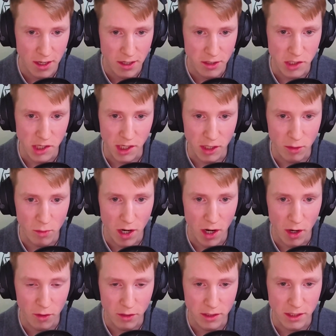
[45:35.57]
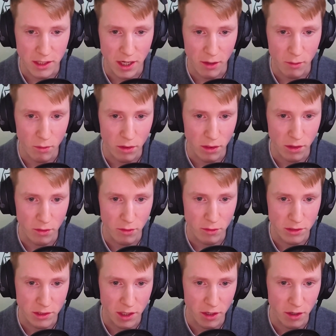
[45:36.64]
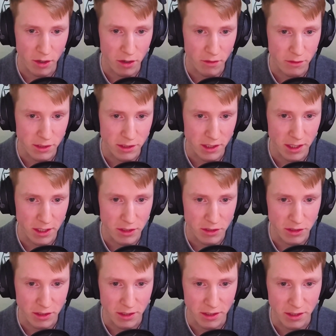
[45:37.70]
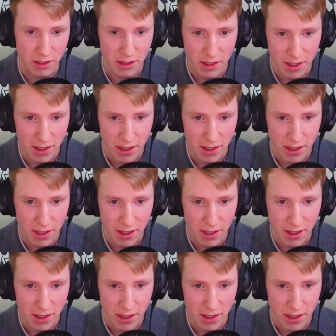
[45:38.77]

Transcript: check you out, connect with you, start a conversation.